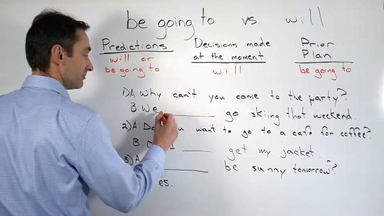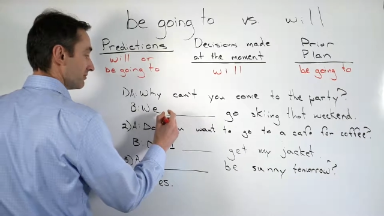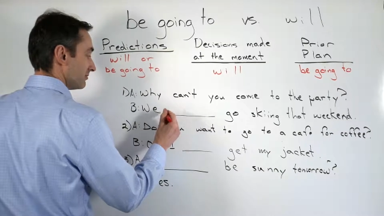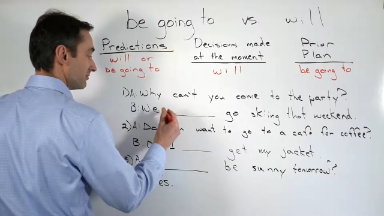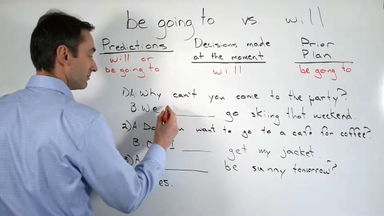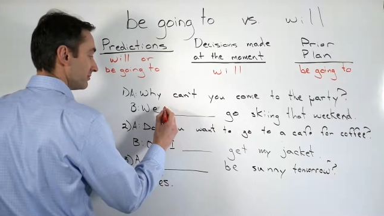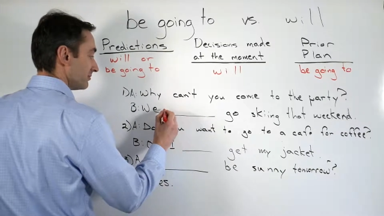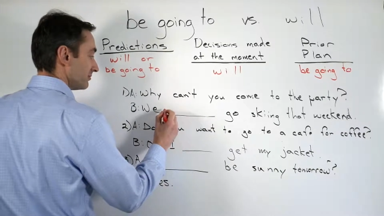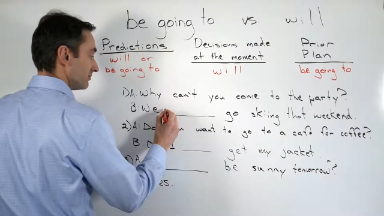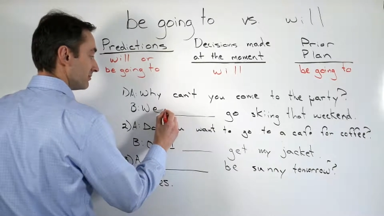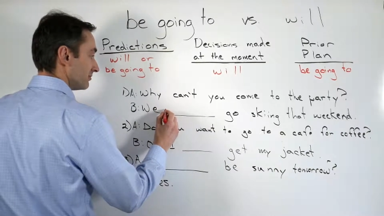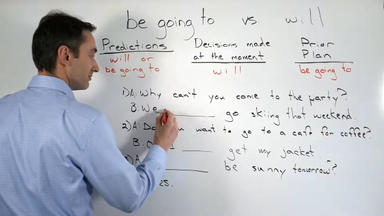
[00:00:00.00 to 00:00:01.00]

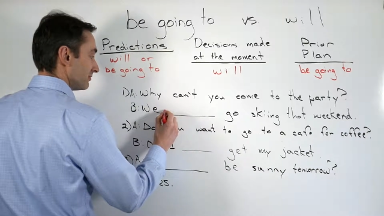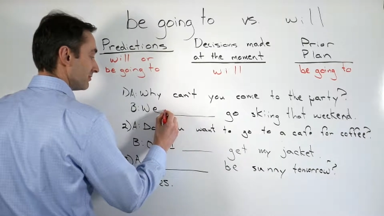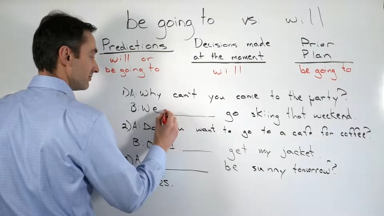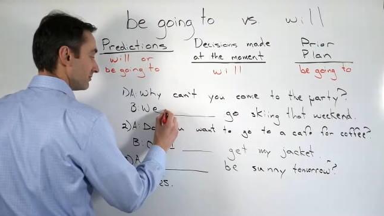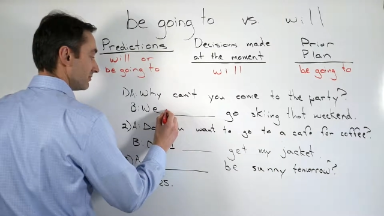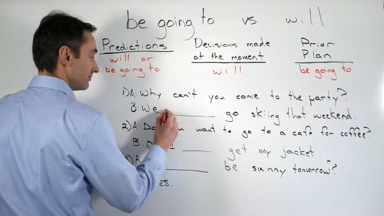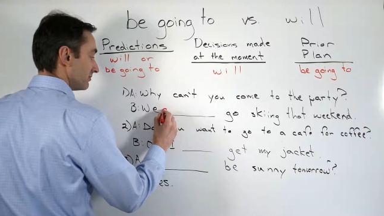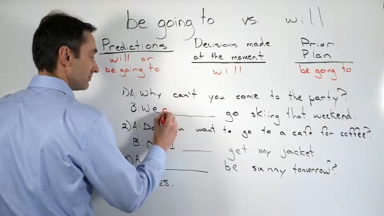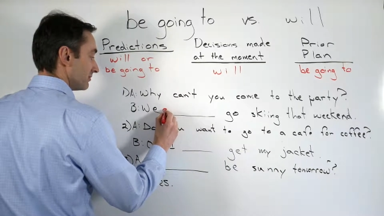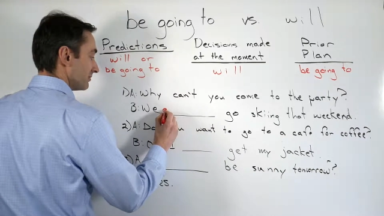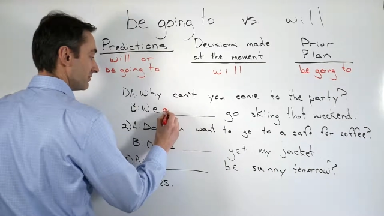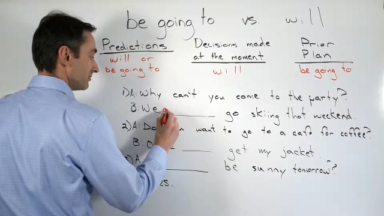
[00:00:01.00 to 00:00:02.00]

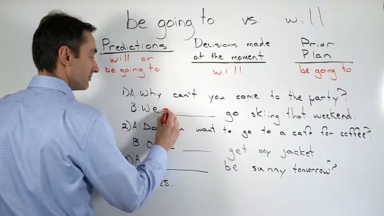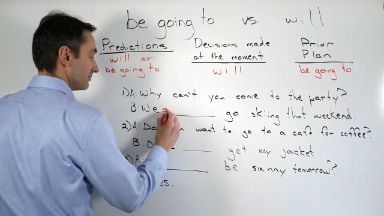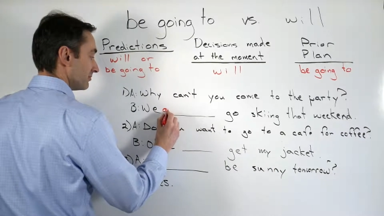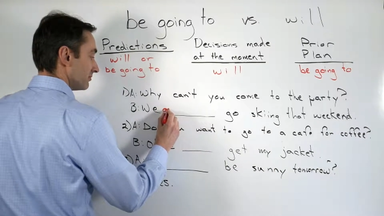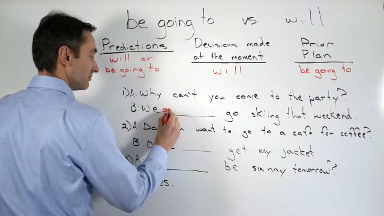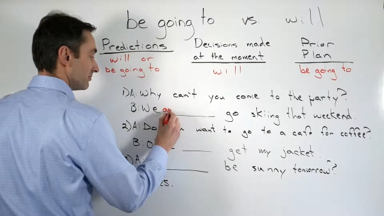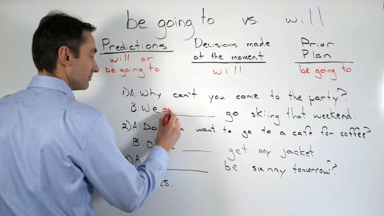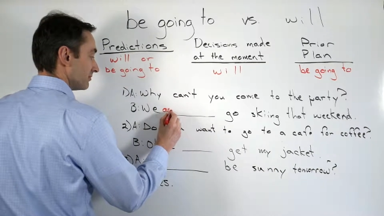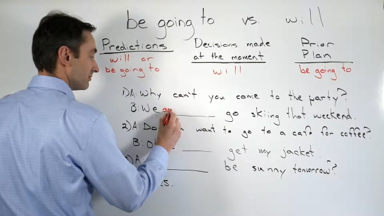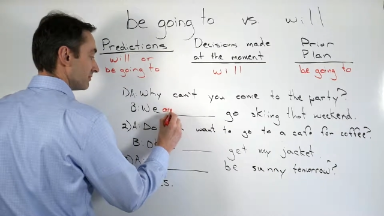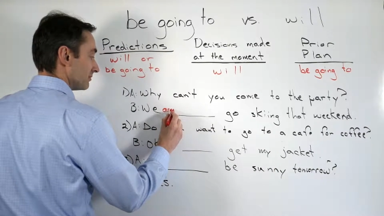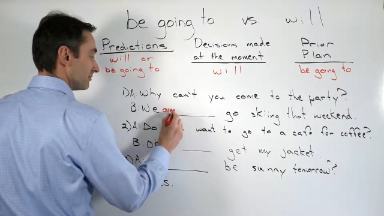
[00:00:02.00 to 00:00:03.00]

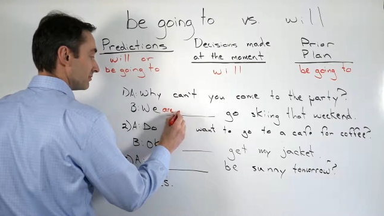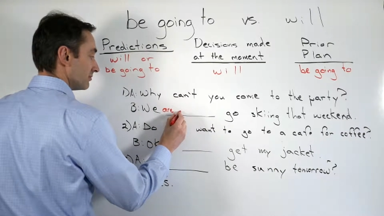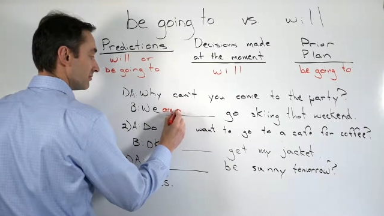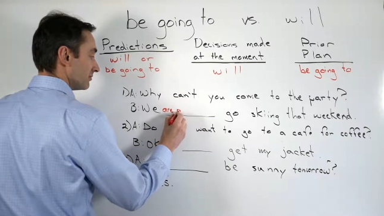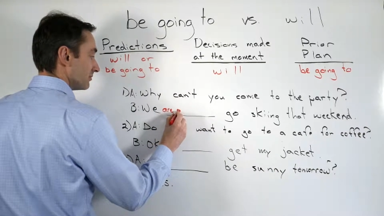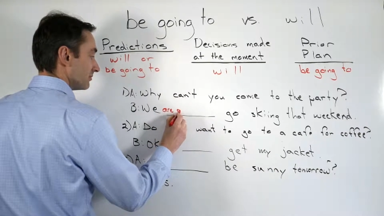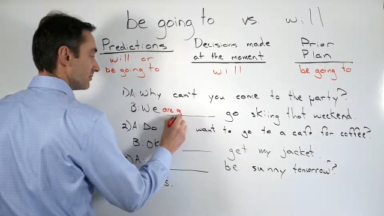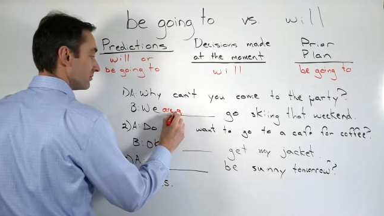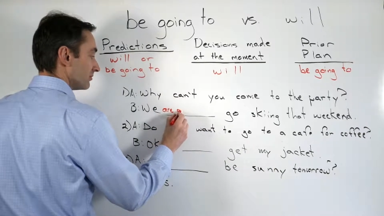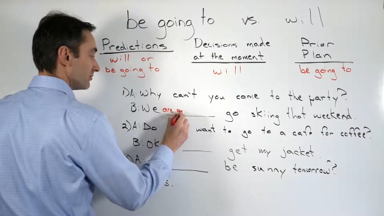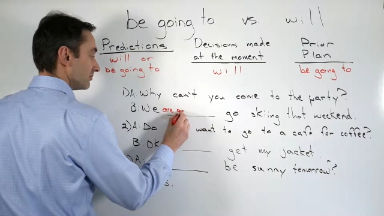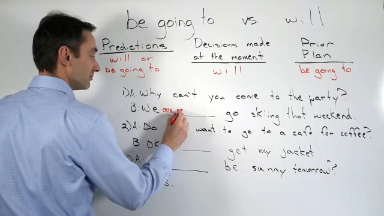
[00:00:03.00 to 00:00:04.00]

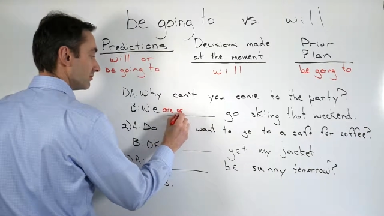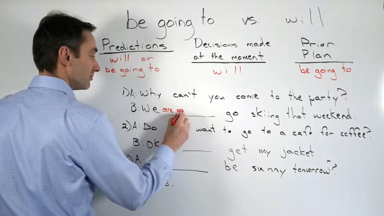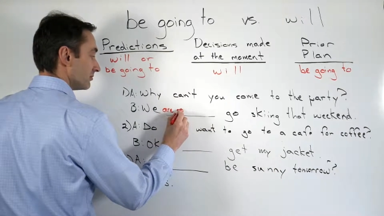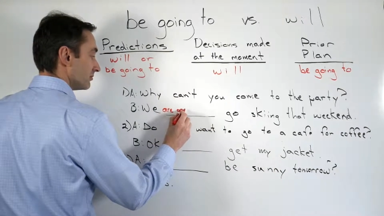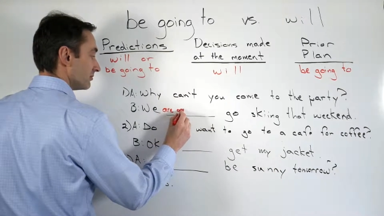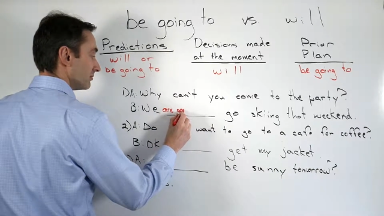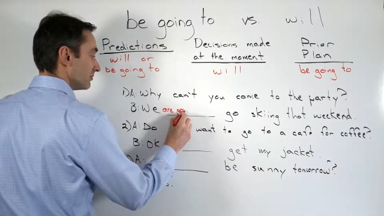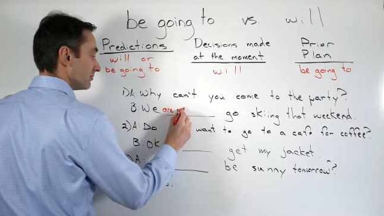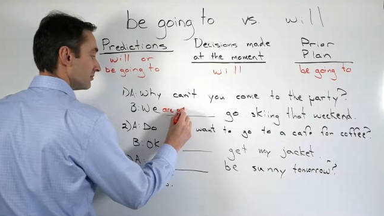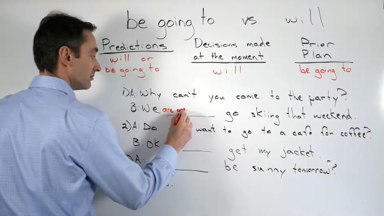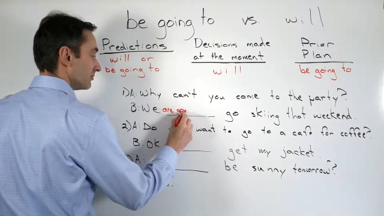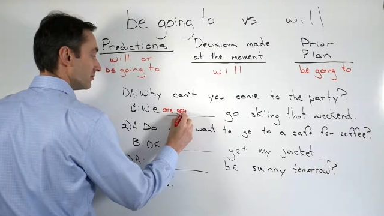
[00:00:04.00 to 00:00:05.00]

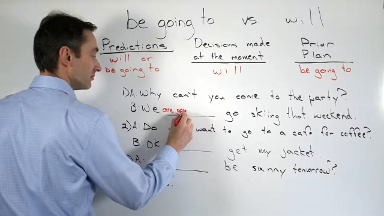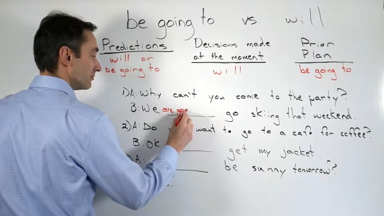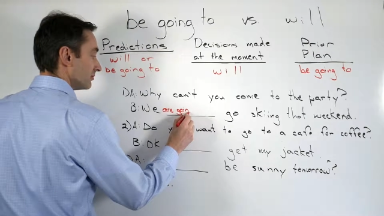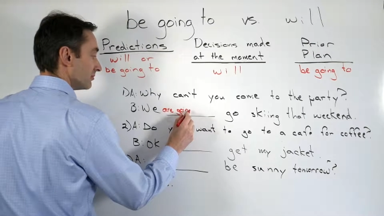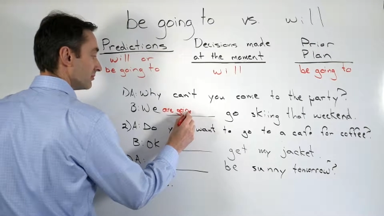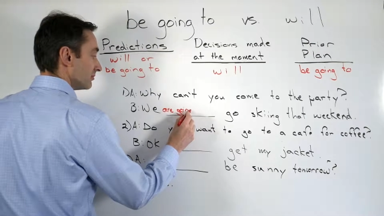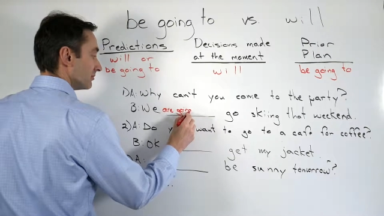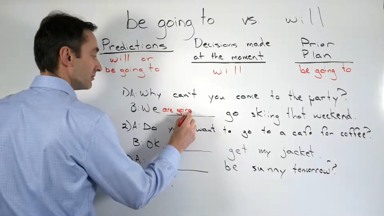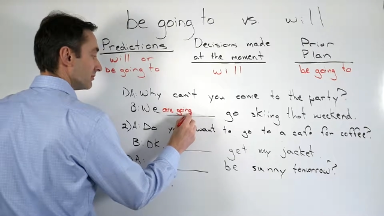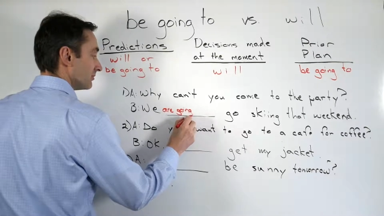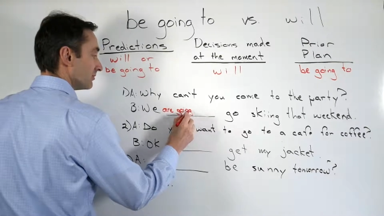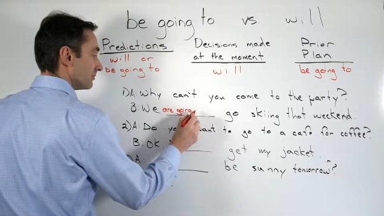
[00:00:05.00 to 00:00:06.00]

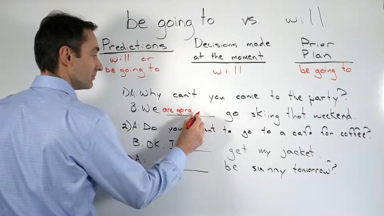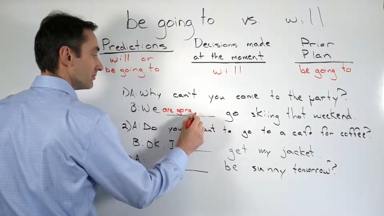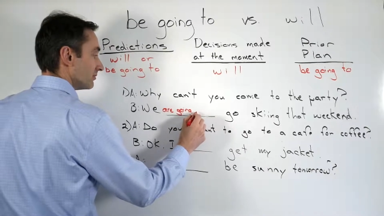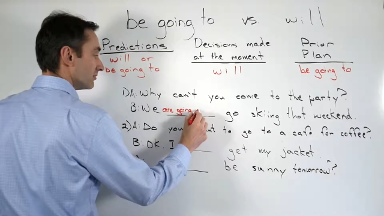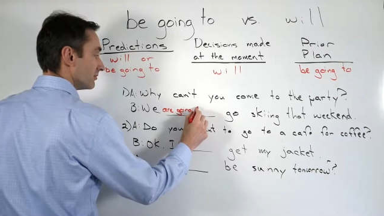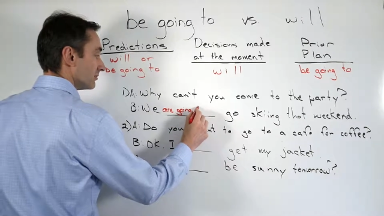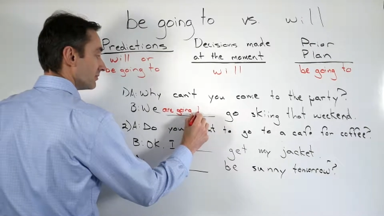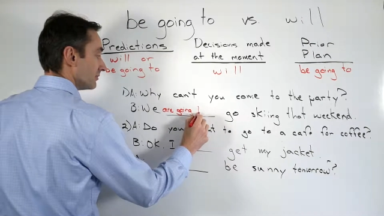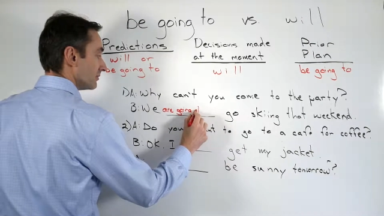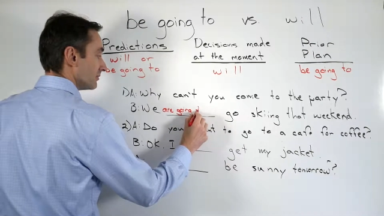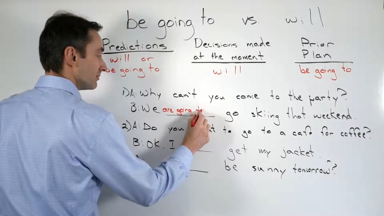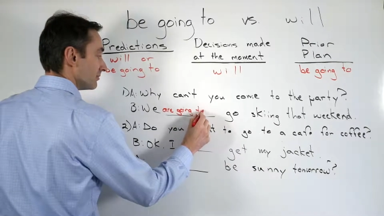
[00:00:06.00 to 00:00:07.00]

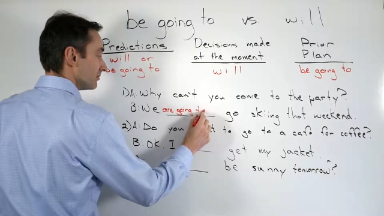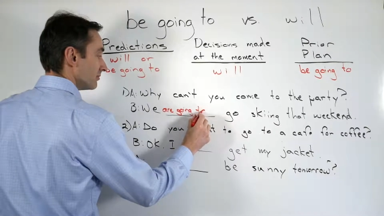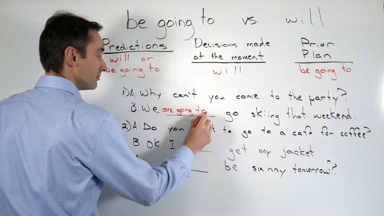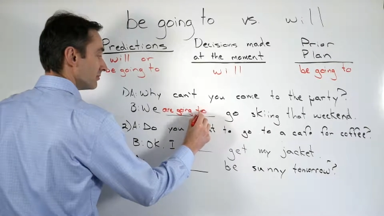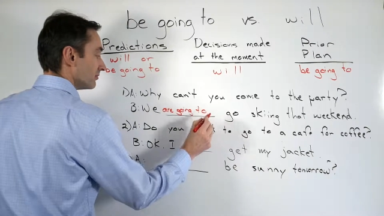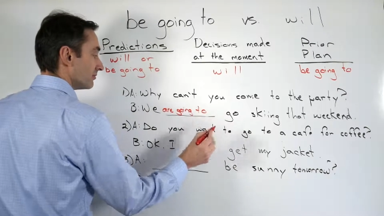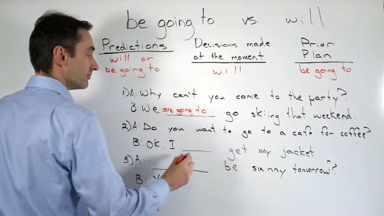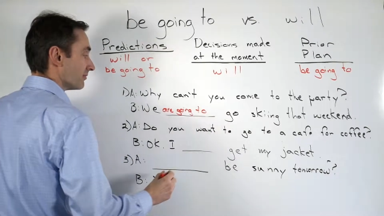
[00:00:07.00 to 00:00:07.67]
(silence)